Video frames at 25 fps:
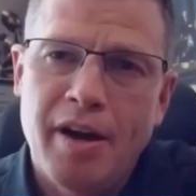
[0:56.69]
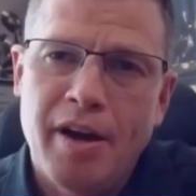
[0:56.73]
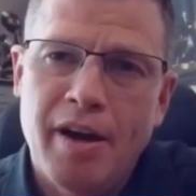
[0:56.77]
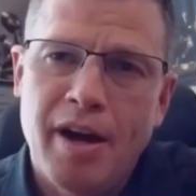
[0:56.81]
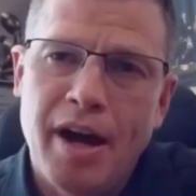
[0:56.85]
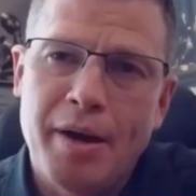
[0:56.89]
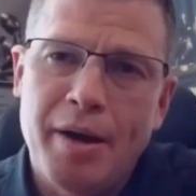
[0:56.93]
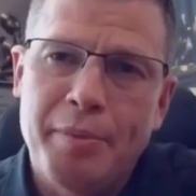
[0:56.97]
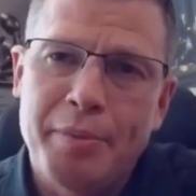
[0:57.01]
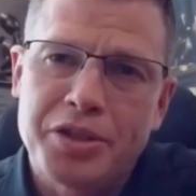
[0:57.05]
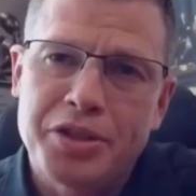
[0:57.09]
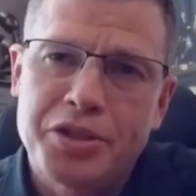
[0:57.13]

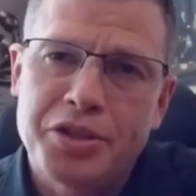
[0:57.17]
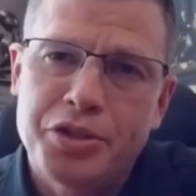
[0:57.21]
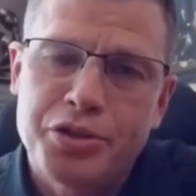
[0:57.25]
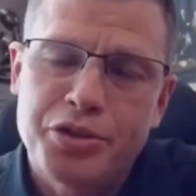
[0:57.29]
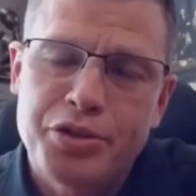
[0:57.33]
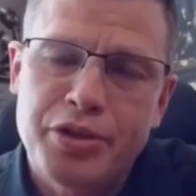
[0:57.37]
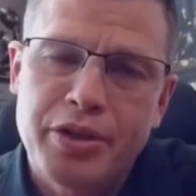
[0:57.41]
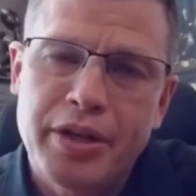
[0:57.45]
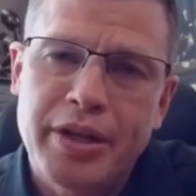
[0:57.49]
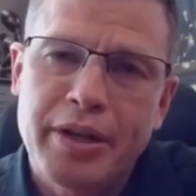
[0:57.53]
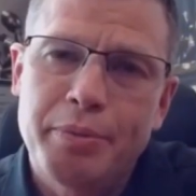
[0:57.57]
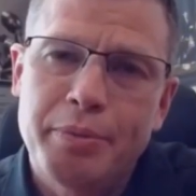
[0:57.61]
I'm
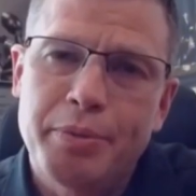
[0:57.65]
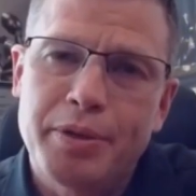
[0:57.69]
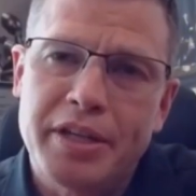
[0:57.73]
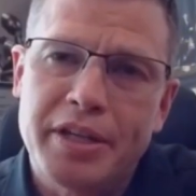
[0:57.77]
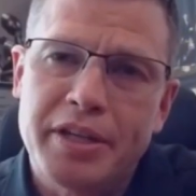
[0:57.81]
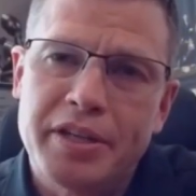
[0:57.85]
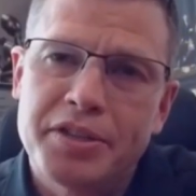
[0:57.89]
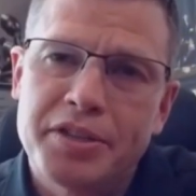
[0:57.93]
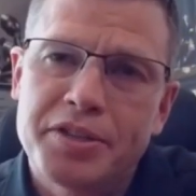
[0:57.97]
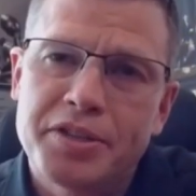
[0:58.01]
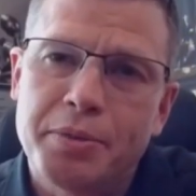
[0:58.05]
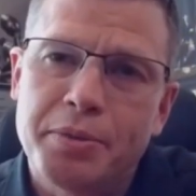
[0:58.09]
extremely
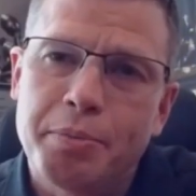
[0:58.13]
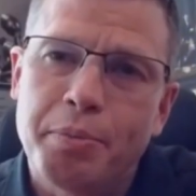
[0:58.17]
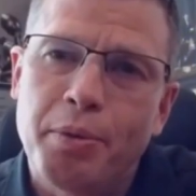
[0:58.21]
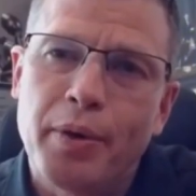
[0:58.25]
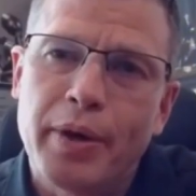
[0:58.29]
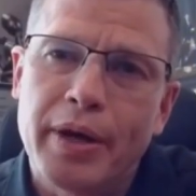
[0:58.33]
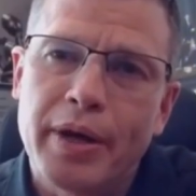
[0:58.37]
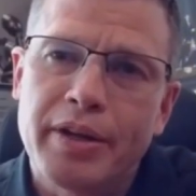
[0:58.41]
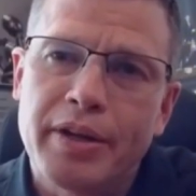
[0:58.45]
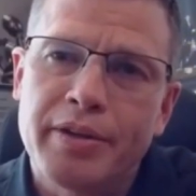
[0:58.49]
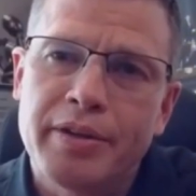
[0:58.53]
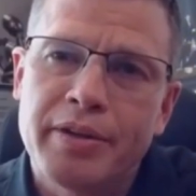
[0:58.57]

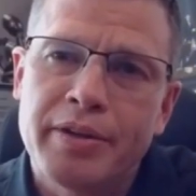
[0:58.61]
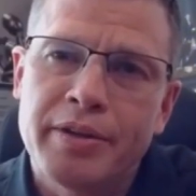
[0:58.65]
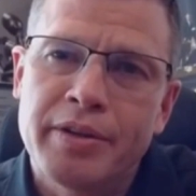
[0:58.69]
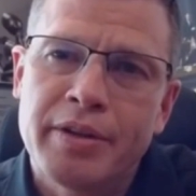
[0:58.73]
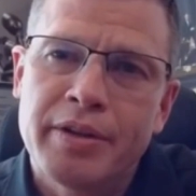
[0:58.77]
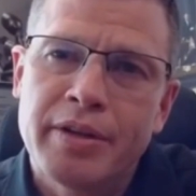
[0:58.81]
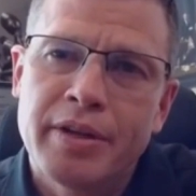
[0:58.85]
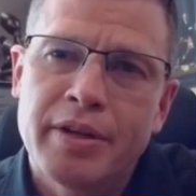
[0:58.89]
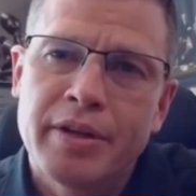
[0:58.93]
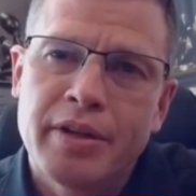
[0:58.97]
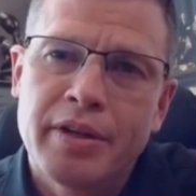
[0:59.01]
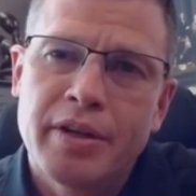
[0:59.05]
disappointed
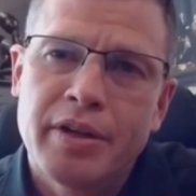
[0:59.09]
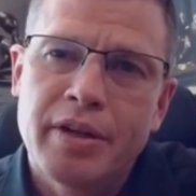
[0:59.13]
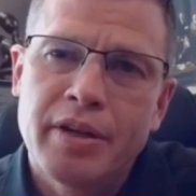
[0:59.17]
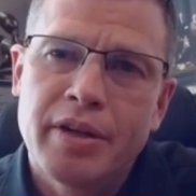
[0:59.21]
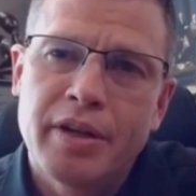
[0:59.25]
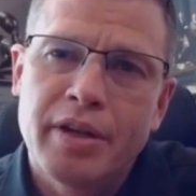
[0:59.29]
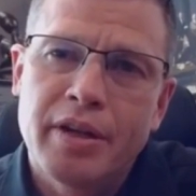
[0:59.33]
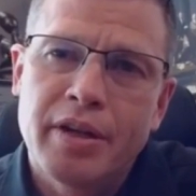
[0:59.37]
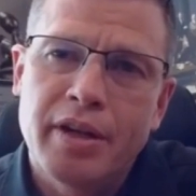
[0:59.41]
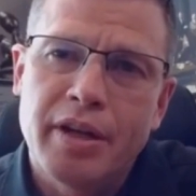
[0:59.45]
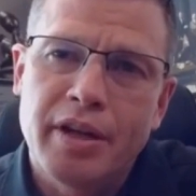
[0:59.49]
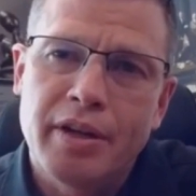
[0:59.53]

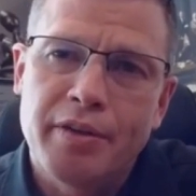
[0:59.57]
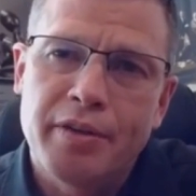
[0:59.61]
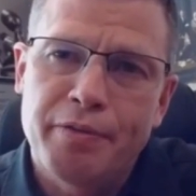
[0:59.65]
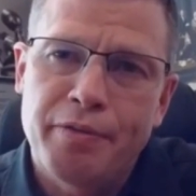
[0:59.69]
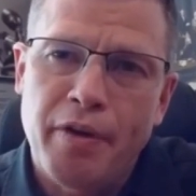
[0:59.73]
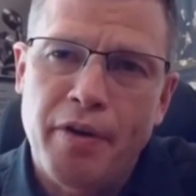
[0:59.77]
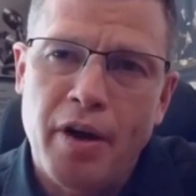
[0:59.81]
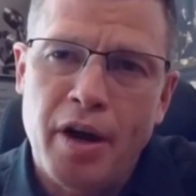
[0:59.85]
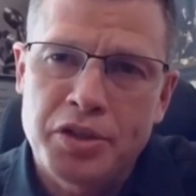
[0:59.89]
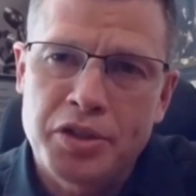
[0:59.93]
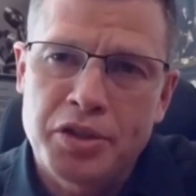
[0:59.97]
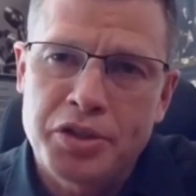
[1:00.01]
in
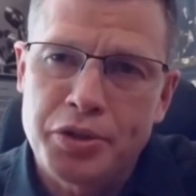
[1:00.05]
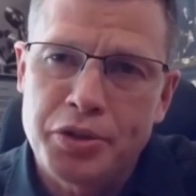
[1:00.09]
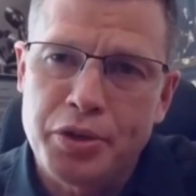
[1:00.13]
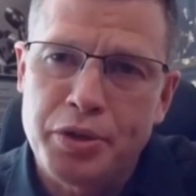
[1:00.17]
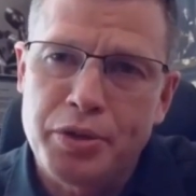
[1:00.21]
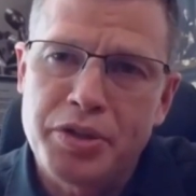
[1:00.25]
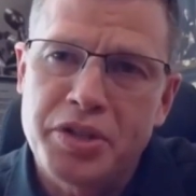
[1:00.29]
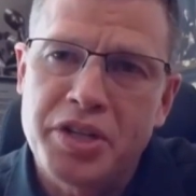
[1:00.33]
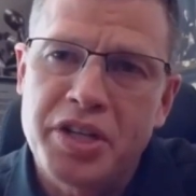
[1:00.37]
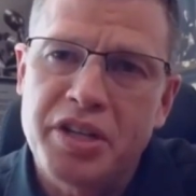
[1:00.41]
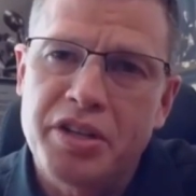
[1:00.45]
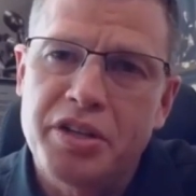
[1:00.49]
Fox
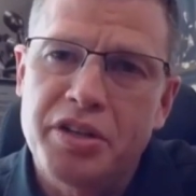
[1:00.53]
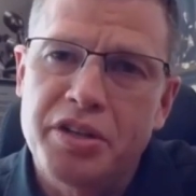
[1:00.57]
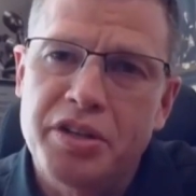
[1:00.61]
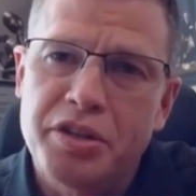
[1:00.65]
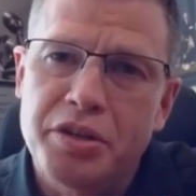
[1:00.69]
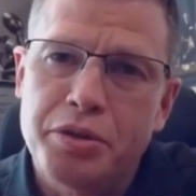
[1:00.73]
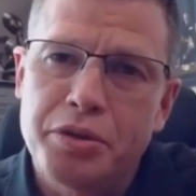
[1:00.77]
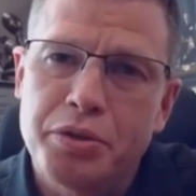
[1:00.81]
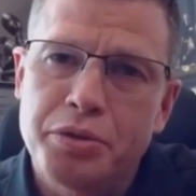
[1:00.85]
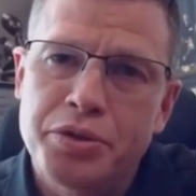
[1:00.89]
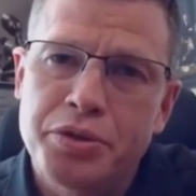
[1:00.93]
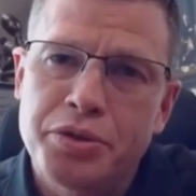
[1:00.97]
13
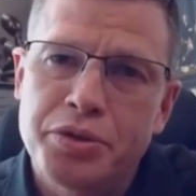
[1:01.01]
News.